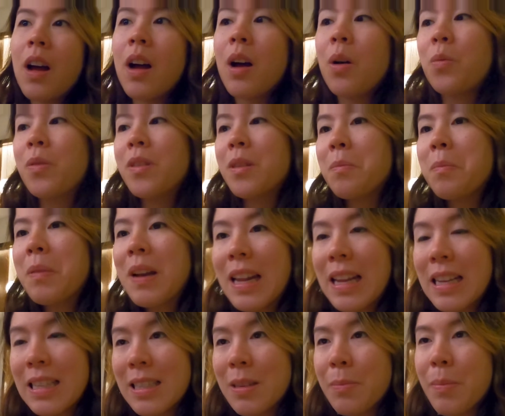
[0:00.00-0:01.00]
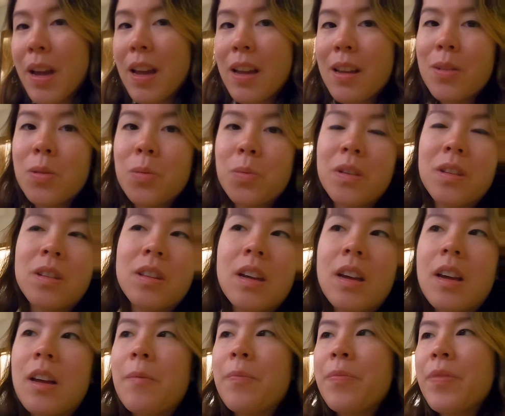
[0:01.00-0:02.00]
uh, with a placemat, with
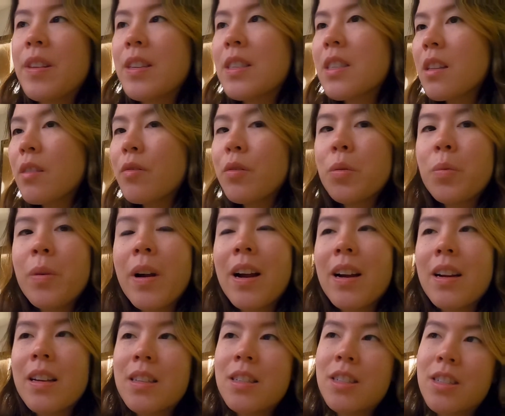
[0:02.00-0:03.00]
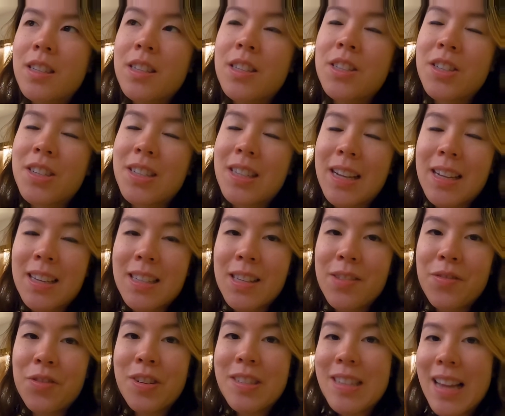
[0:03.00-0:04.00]
the silverware. It's, it's just like as
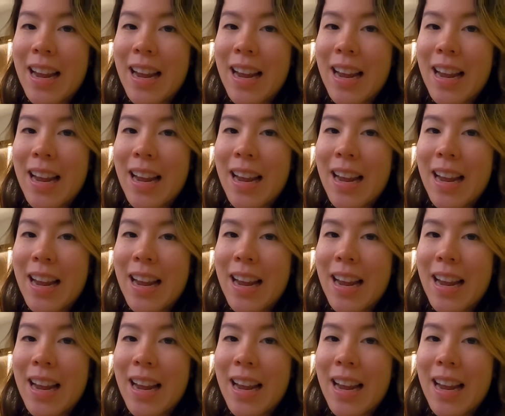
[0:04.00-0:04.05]
if you're